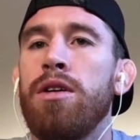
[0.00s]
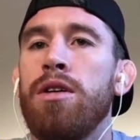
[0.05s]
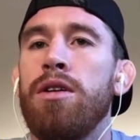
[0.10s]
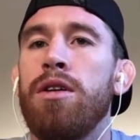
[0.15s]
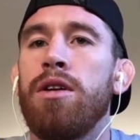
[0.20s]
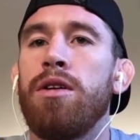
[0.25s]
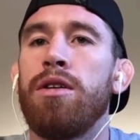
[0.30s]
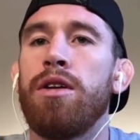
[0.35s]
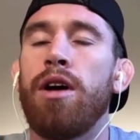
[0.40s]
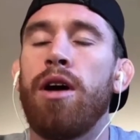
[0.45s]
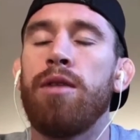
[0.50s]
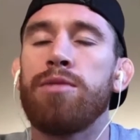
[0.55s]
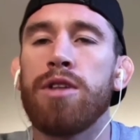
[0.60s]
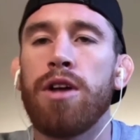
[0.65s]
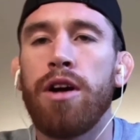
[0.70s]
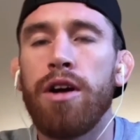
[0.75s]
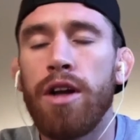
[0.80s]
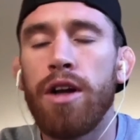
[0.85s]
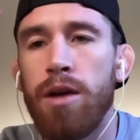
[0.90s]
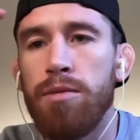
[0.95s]
no, I'm
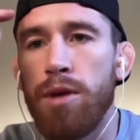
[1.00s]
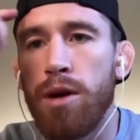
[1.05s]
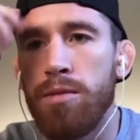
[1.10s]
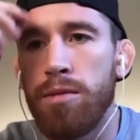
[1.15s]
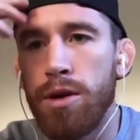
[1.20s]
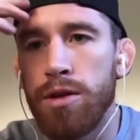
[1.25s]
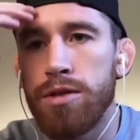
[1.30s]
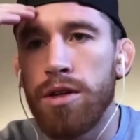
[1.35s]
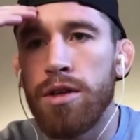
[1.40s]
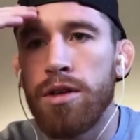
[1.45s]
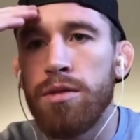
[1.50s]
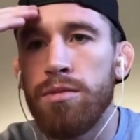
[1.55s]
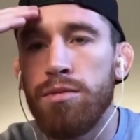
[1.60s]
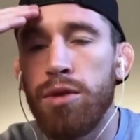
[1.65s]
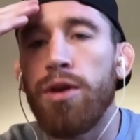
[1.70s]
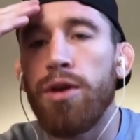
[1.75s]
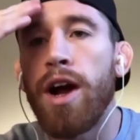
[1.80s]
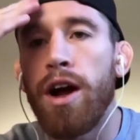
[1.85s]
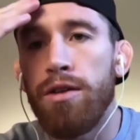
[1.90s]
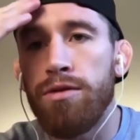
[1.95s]
sorry, not Barboza,
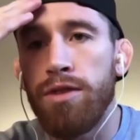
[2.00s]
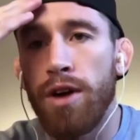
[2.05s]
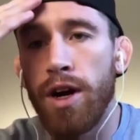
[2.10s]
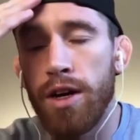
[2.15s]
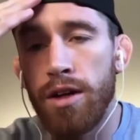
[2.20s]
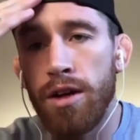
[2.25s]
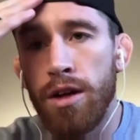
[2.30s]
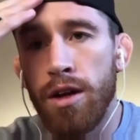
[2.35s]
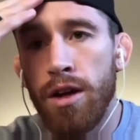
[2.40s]
Barao fight.